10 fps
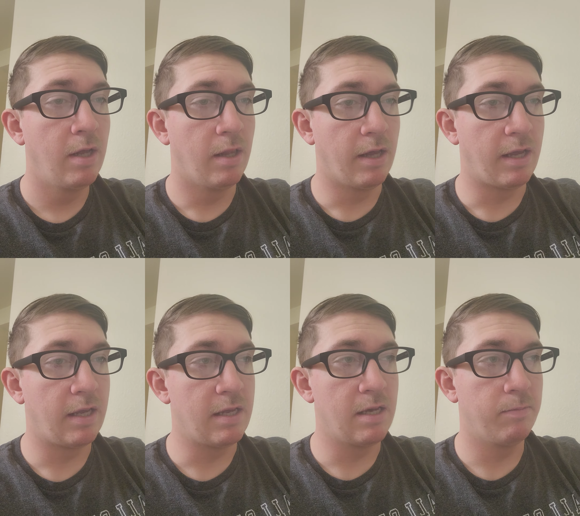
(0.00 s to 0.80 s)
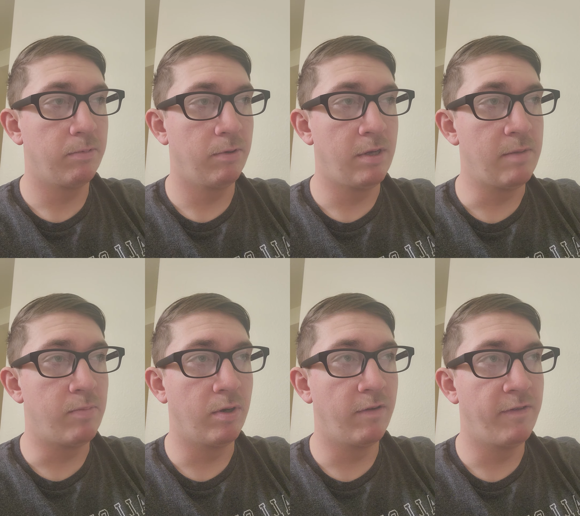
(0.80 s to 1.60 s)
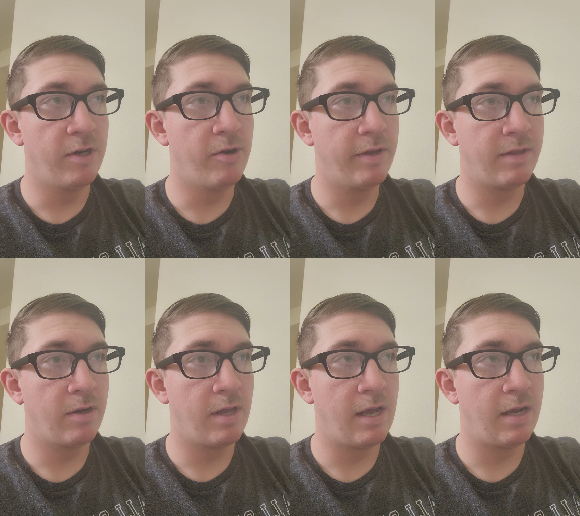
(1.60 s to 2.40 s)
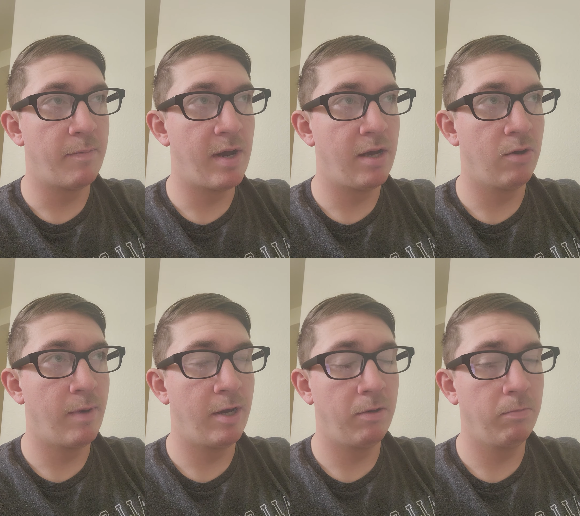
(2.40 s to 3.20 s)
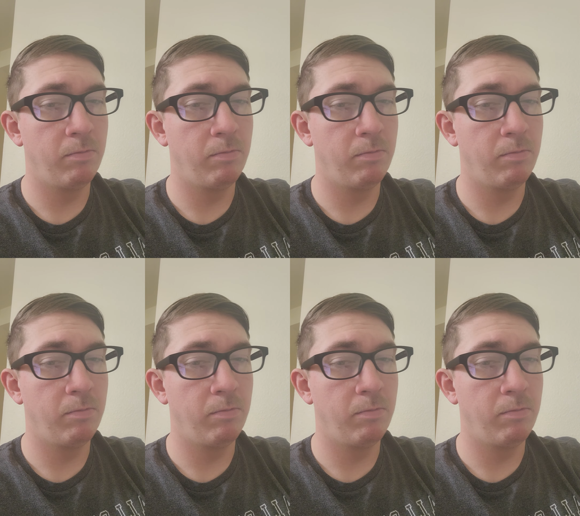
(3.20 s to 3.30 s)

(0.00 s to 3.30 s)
Like he put a video out there that had a bio about